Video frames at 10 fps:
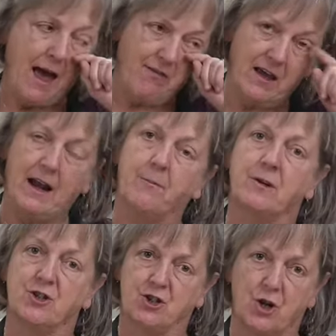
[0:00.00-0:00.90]
and then I'm
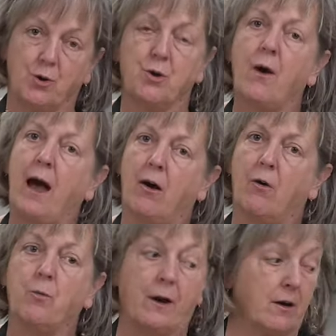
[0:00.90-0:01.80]
going to show you
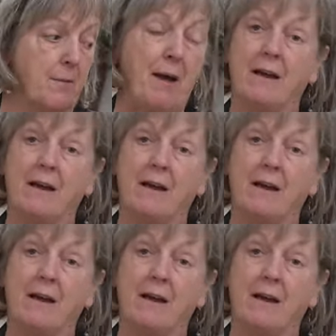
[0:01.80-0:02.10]
how we're going to